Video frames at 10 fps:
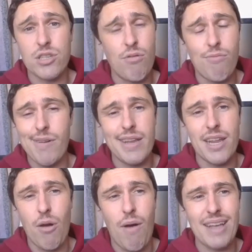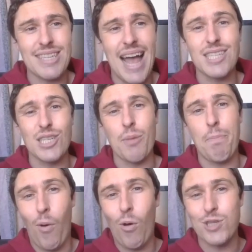So, you know, as a
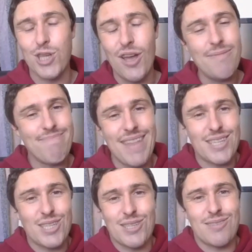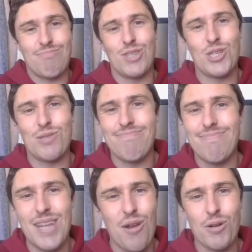supporter, that's just,
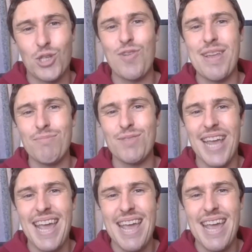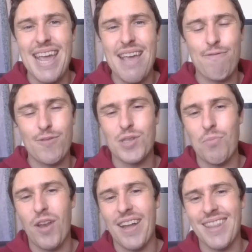you know, a dream to hear from
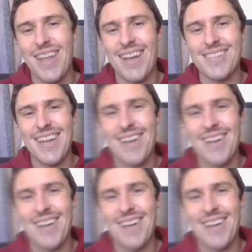someone like that, isn't it?